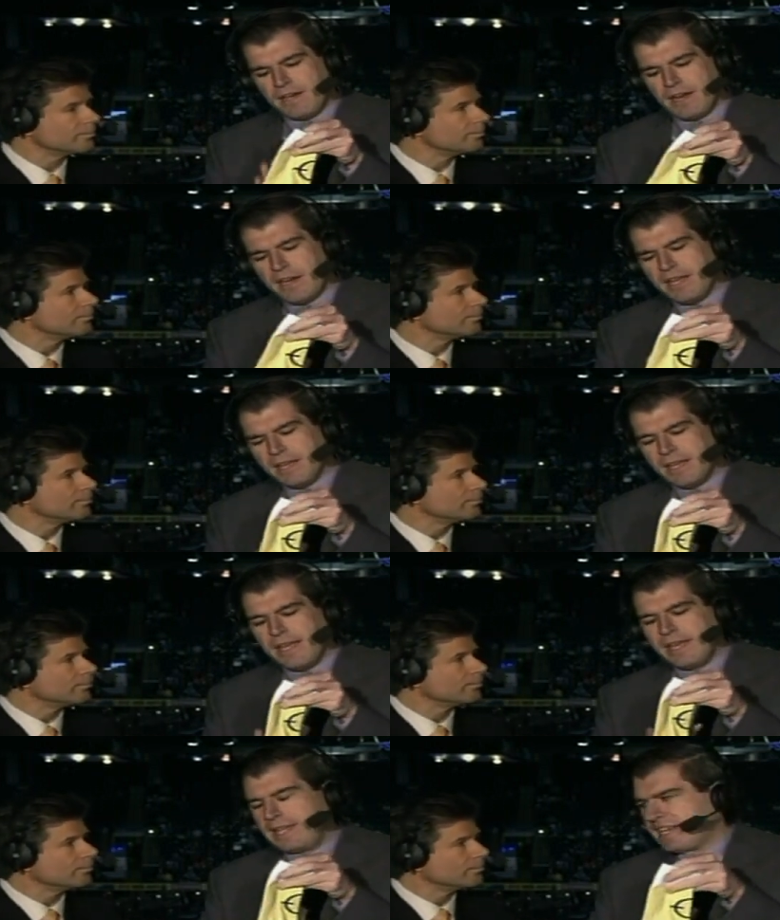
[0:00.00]
Speaker 1: area,
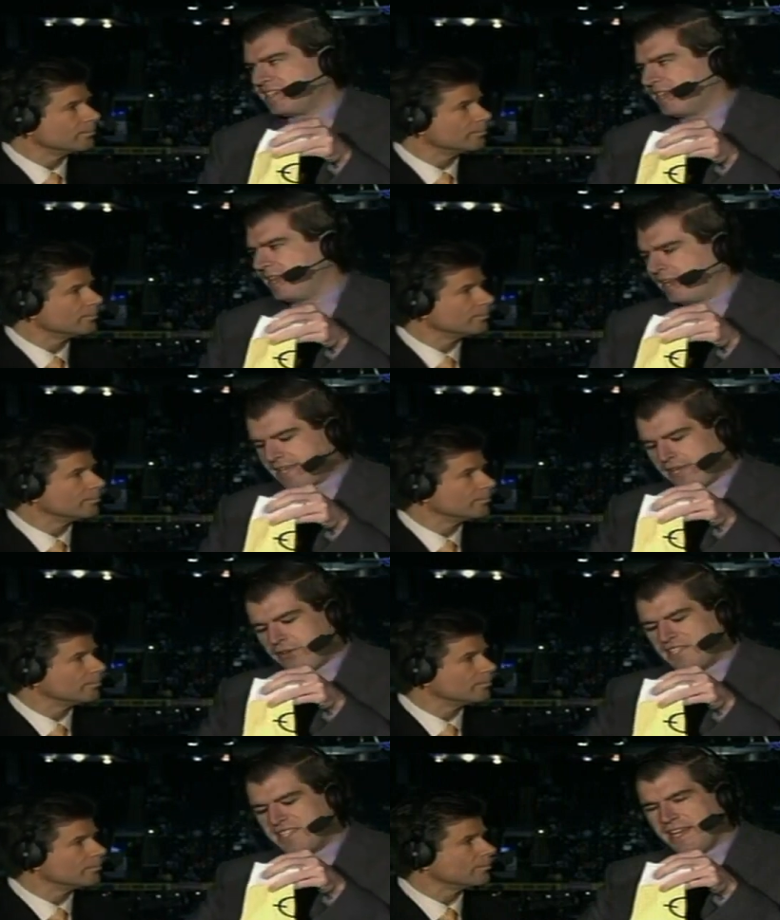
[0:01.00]
and like I said, that
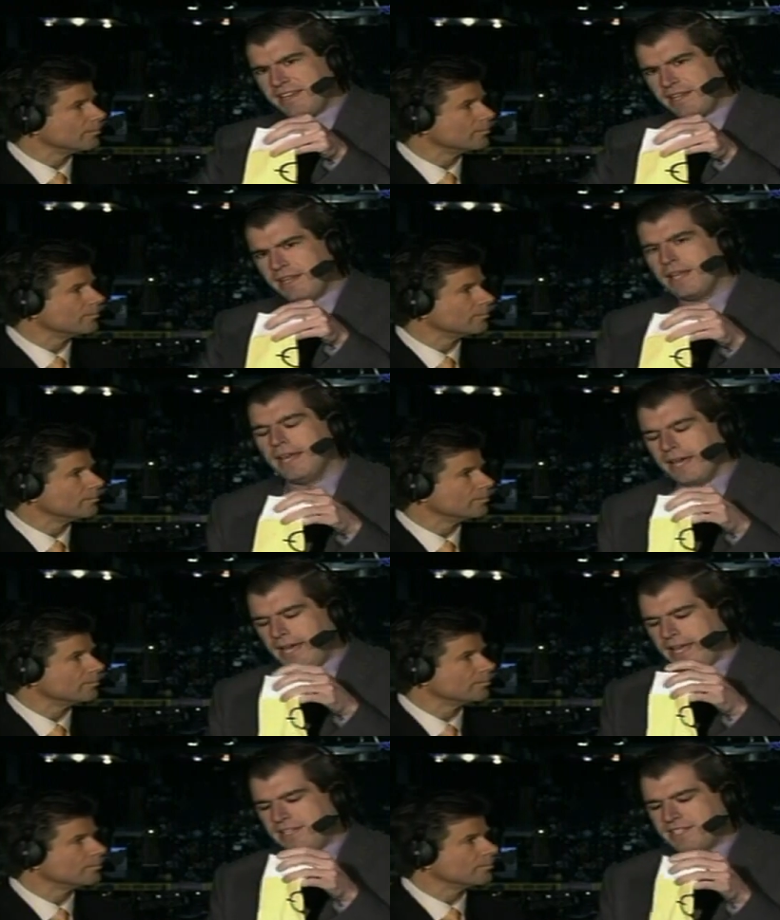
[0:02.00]
Achilles tendon.
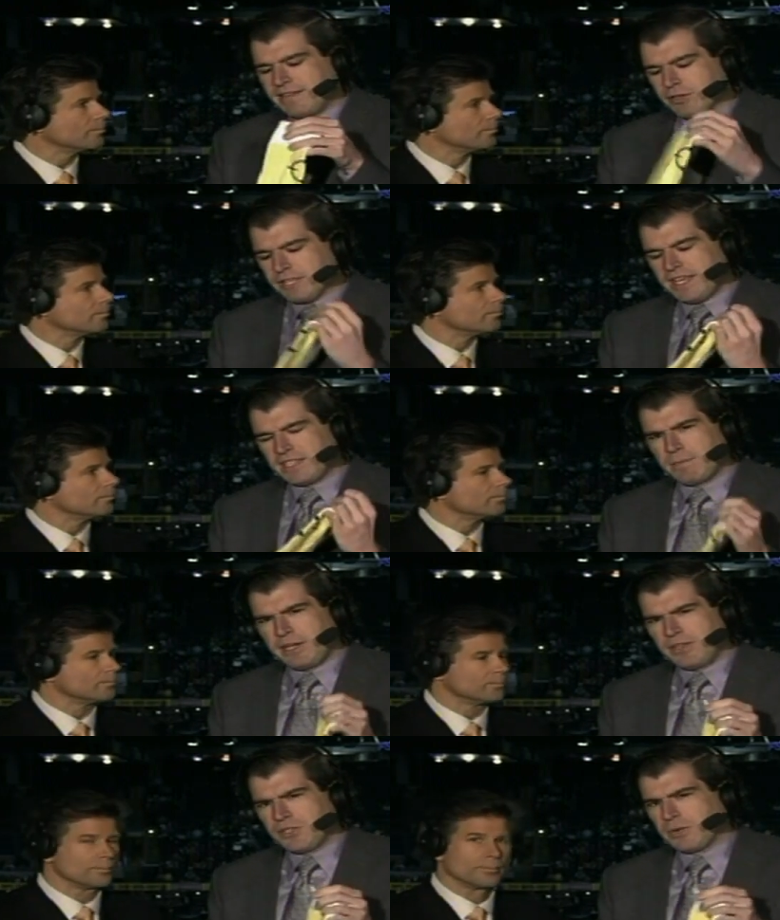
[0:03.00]
And several Kings
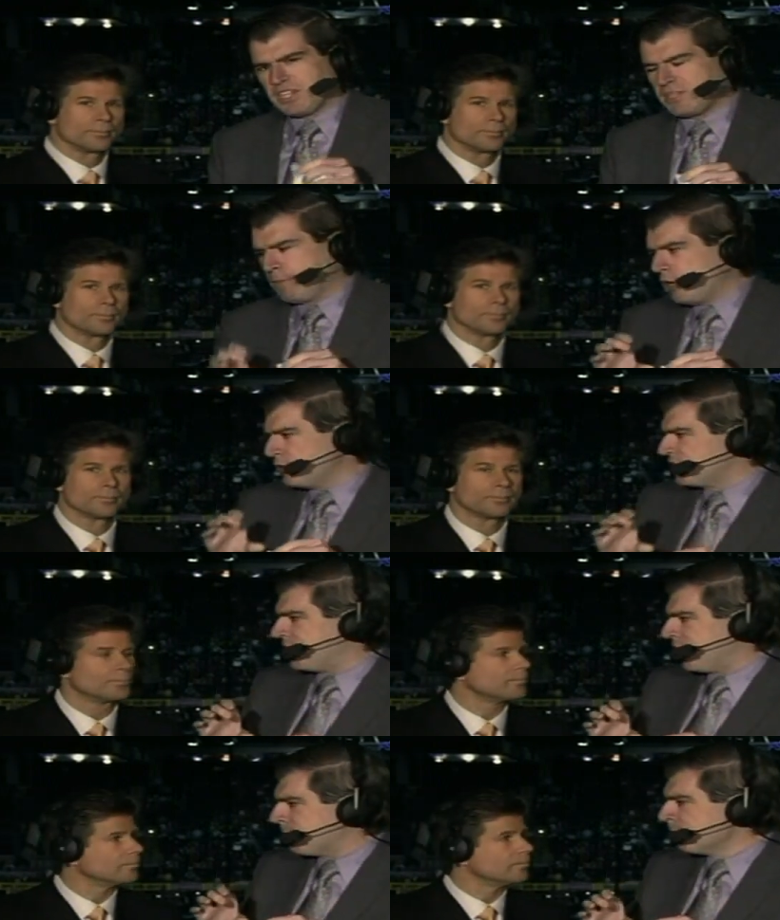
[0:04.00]
players were exposed
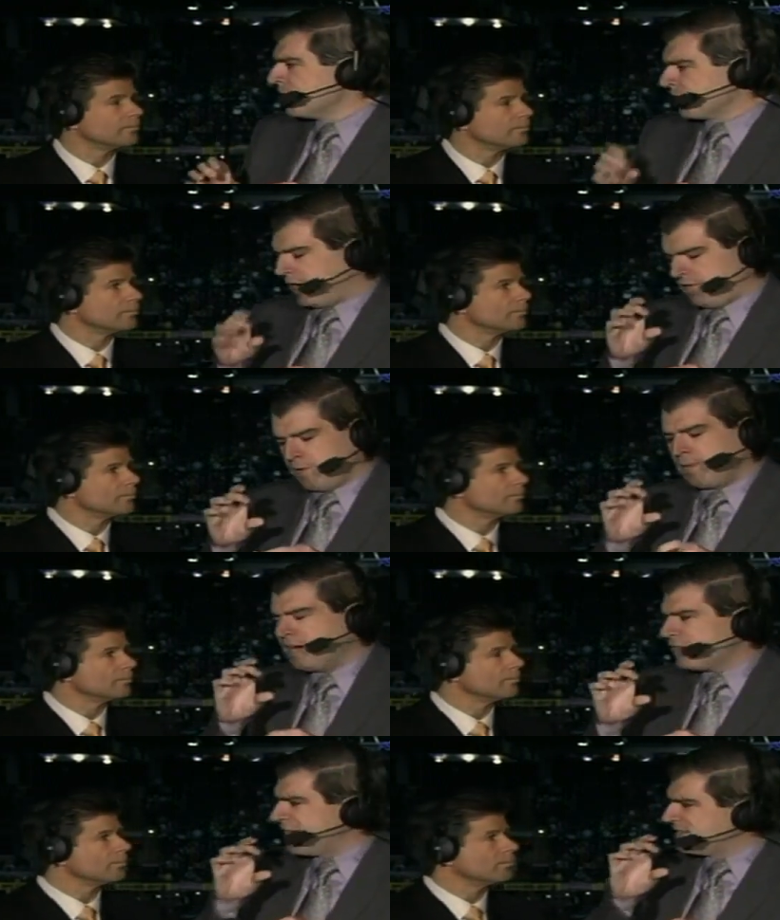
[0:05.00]
there, kind of above
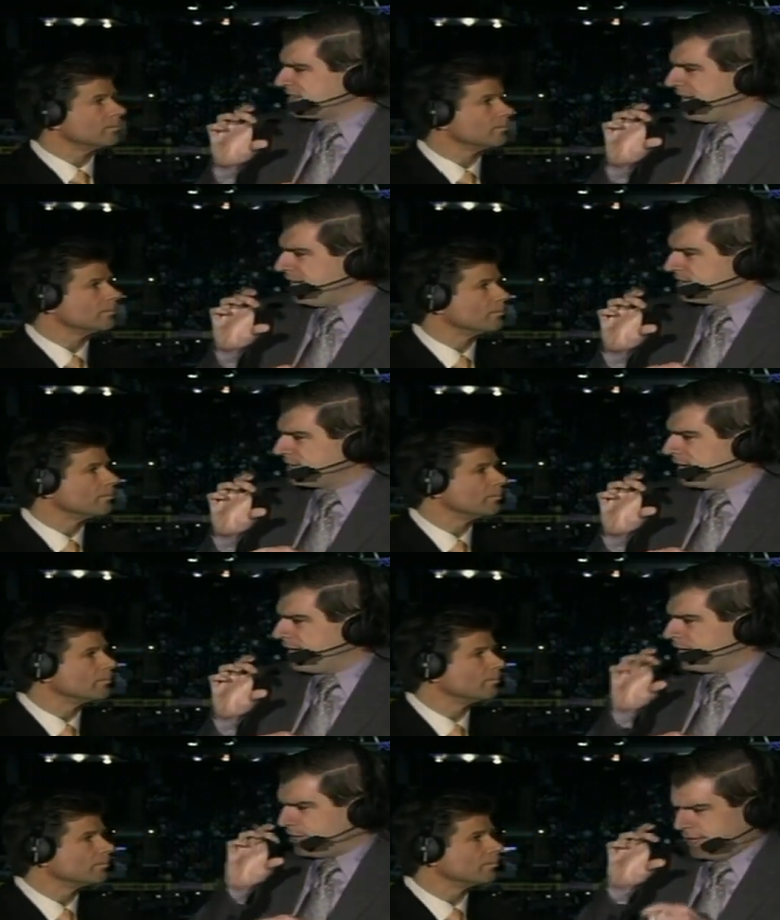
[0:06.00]
that skate,
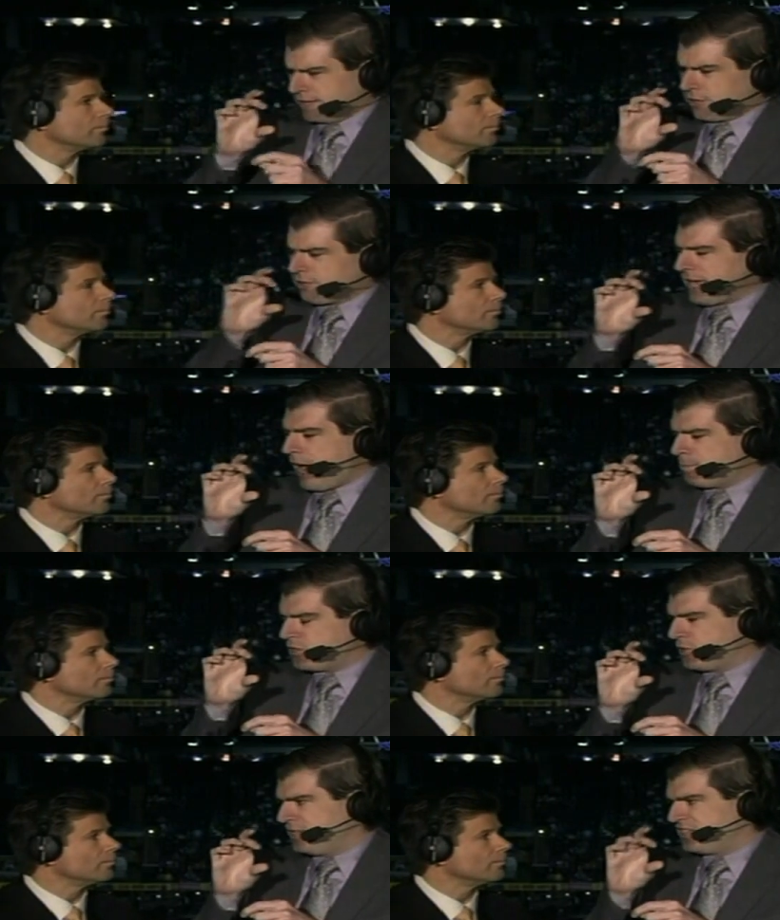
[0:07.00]
that little gap
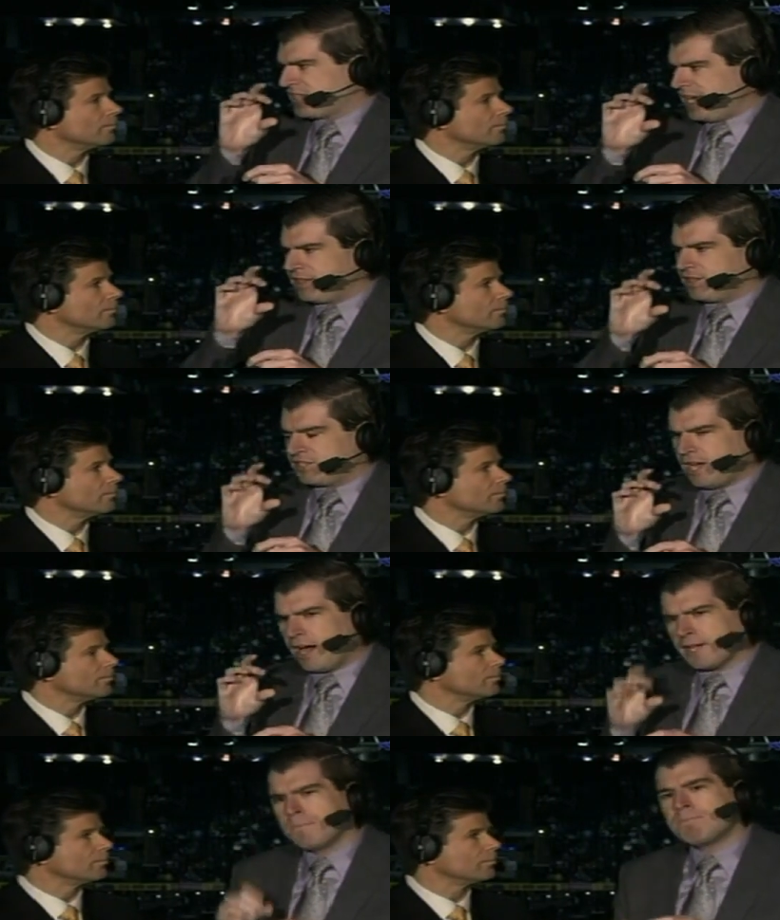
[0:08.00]
between the skate and the sock,
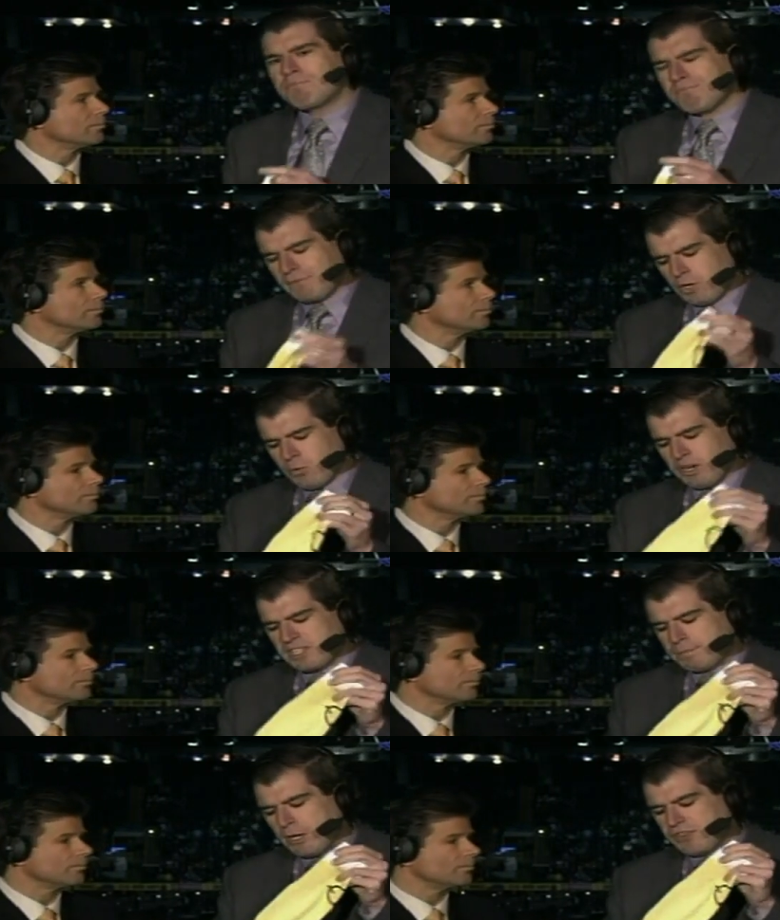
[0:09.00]
were
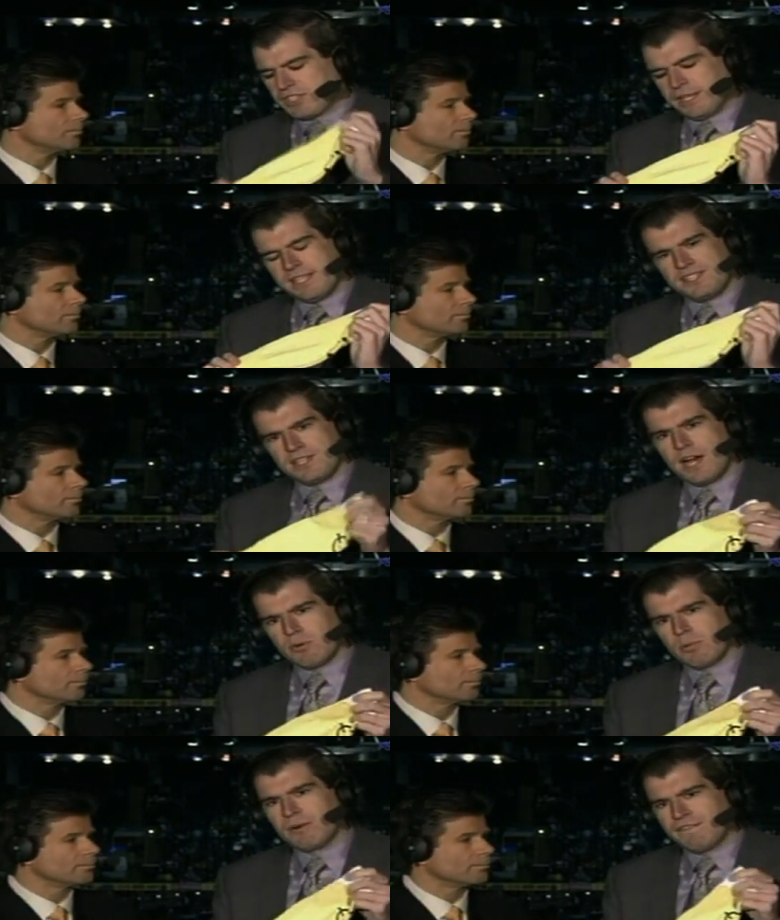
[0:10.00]
exposed, and this sock will
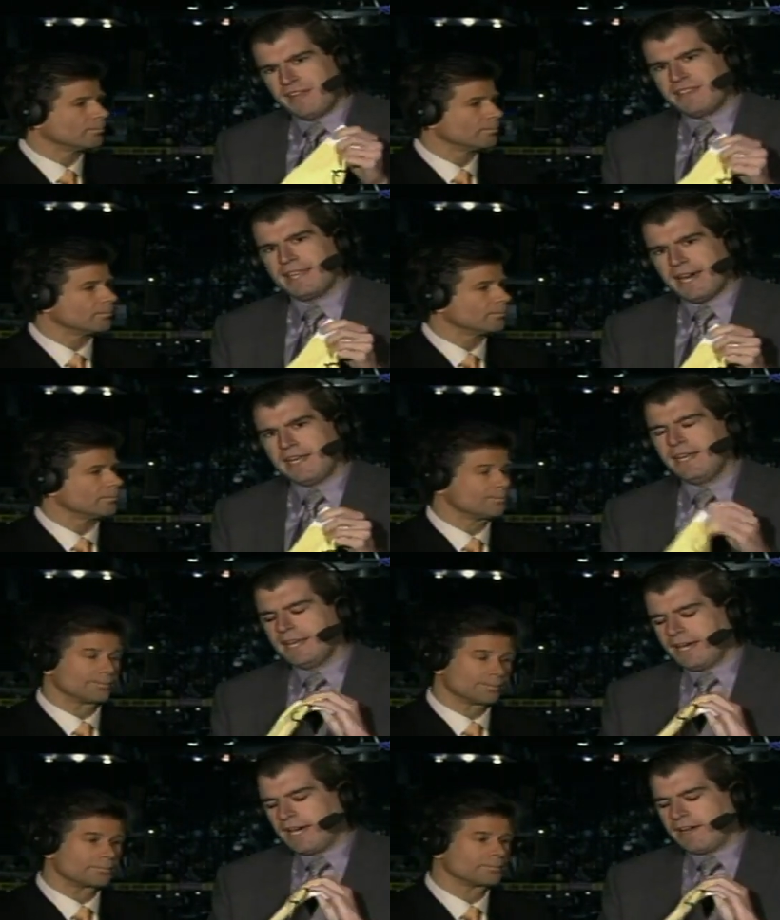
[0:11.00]
prevent that
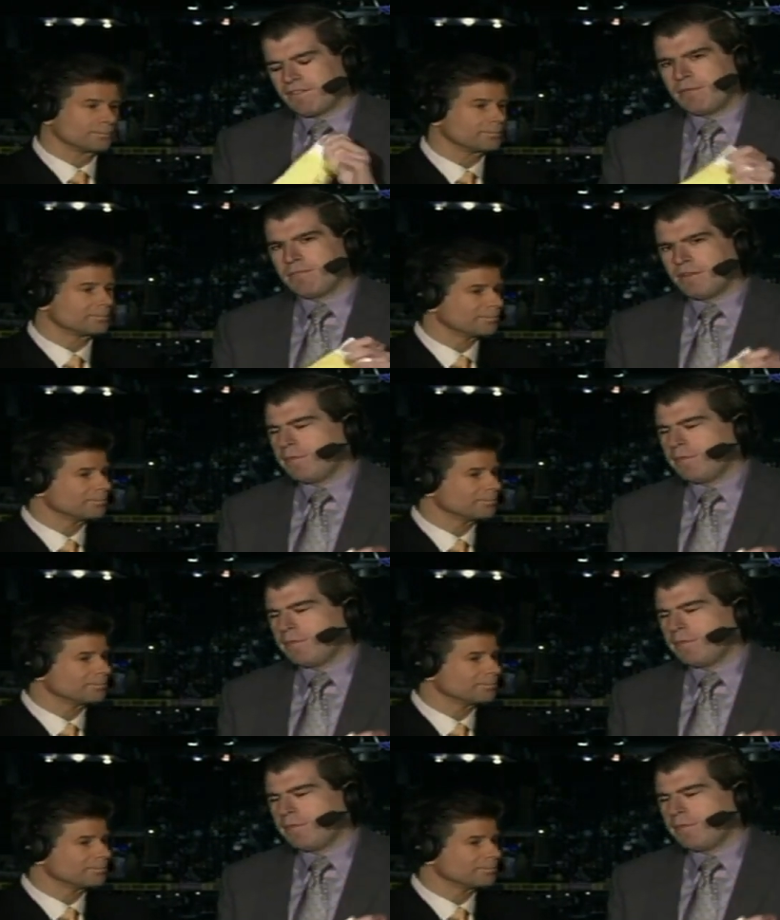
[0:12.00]
from